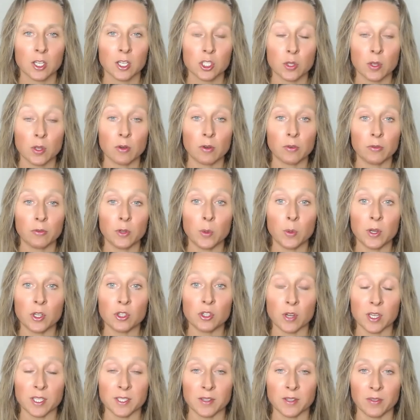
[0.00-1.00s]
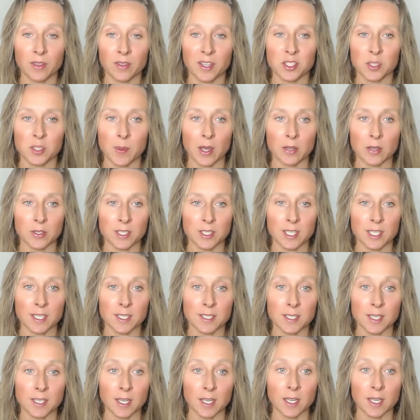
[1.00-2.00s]
So there are a few interesting things about C
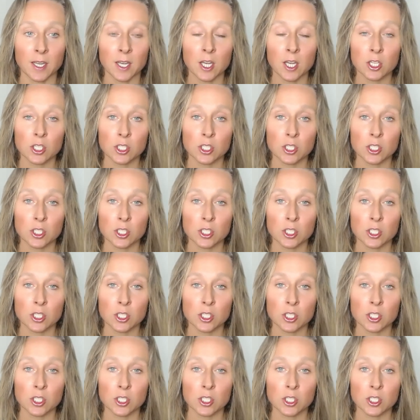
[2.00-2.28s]
T.